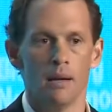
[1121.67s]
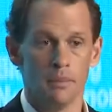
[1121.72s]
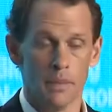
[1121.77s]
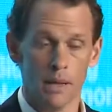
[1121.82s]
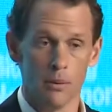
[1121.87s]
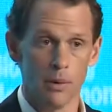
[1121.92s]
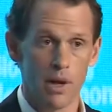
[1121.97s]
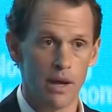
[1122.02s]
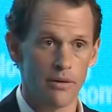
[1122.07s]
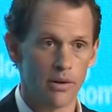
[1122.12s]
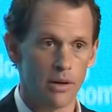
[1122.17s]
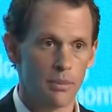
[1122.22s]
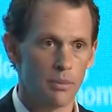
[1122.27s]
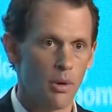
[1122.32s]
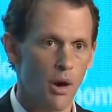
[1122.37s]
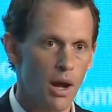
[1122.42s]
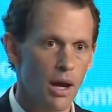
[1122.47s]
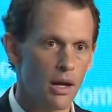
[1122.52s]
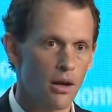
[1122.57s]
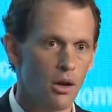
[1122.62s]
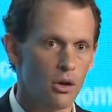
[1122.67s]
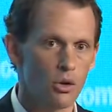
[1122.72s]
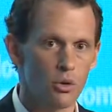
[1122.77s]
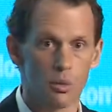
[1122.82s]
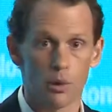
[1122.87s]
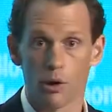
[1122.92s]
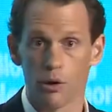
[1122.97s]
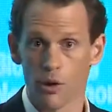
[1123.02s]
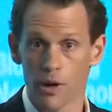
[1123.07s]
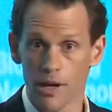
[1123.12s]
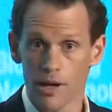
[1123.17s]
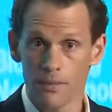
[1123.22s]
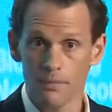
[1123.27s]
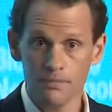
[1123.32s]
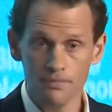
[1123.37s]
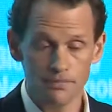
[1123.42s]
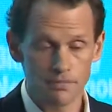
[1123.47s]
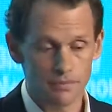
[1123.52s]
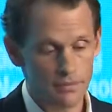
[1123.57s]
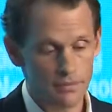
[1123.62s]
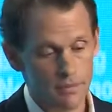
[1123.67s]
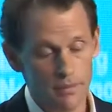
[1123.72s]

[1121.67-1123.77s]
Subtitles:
And we have a product called Uber Green,